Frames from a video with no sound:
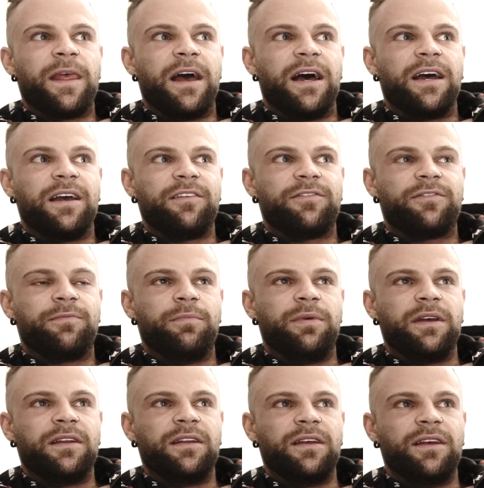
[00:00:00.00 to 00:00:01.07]
I've
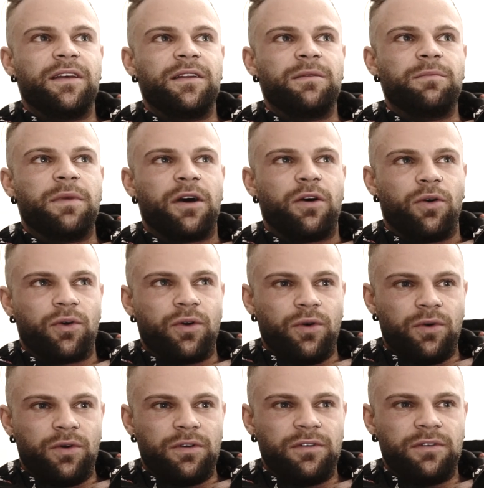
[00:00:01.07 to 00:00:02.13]
been in
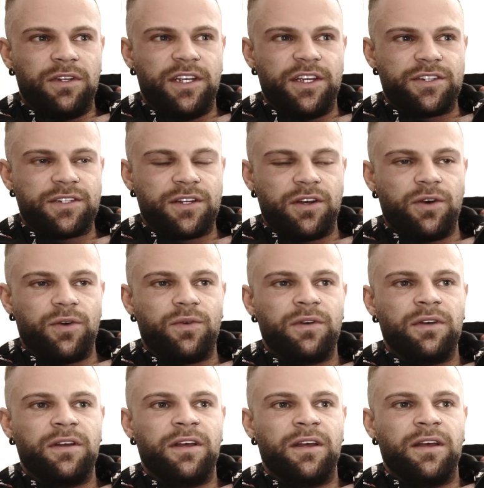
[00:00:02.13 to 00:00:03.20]
Morocco years ago,
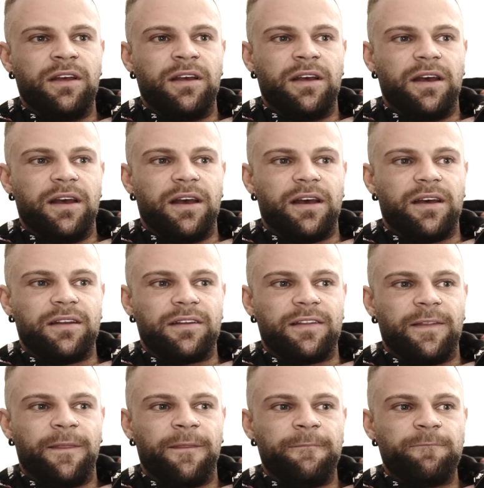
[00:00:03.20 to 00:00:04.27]
and
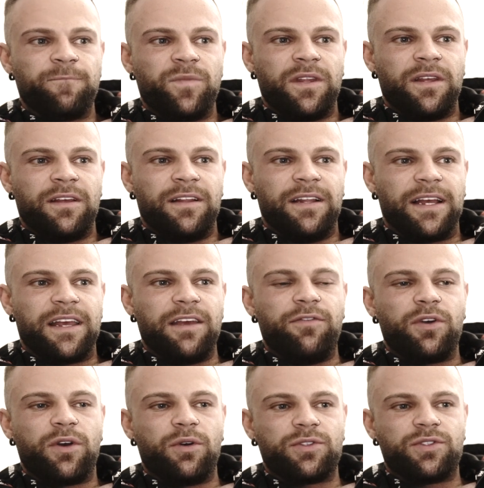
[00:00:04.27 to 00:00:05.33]
like if
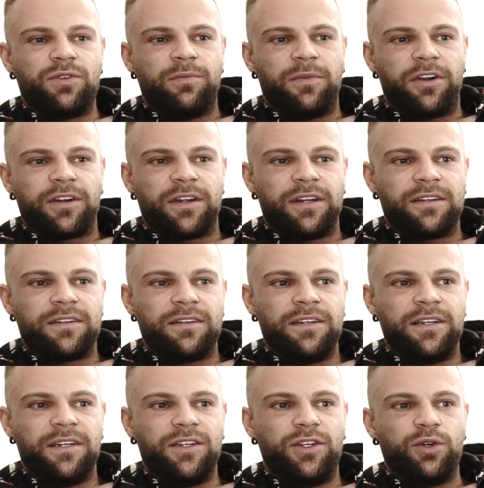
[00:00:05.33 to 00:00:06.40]
you go to a market,
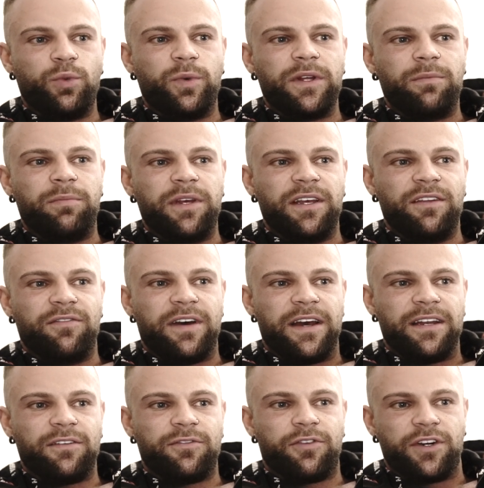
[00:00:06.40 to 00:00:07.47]
you will be
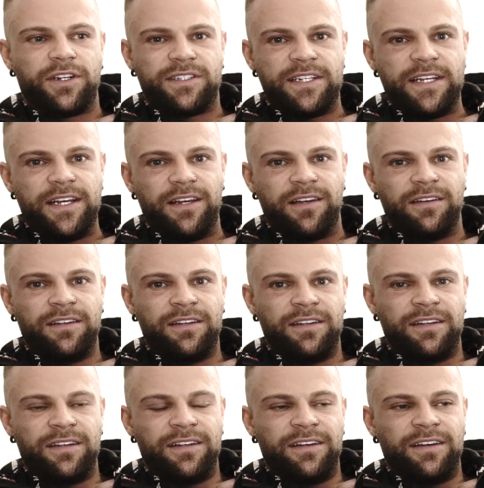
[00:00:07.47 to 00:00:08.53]
invited for a tea,
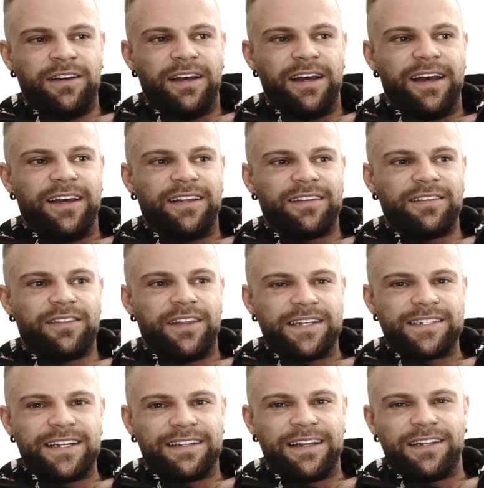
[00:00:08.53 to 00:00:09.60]
and
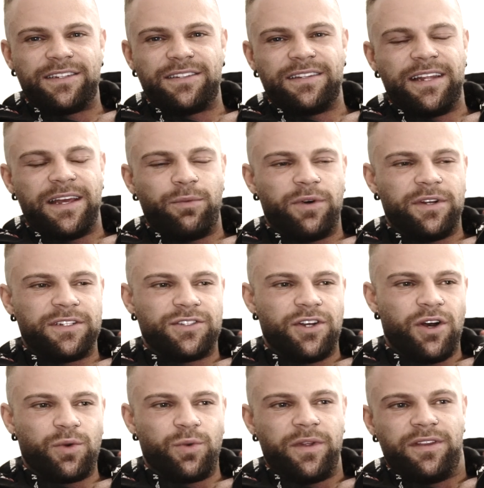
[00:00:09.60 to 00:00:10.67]
things like that. They want to
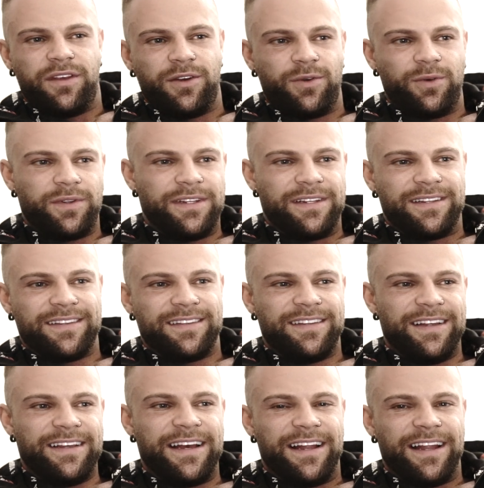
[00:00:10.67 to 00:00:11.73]
talk with you and
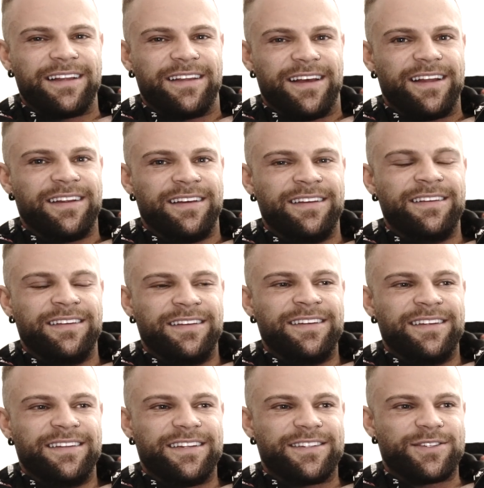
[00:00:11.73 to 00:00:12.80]
uh, like that.
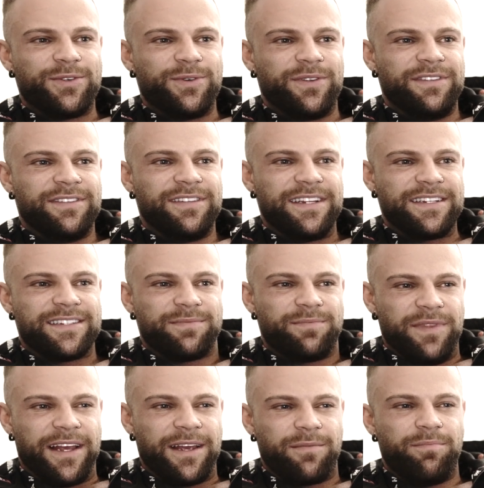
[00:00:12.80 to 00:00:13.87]
That's cool. That's
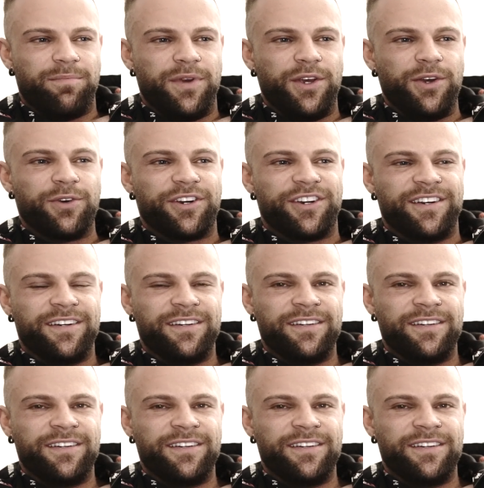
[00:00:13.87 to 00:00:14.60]
like pure.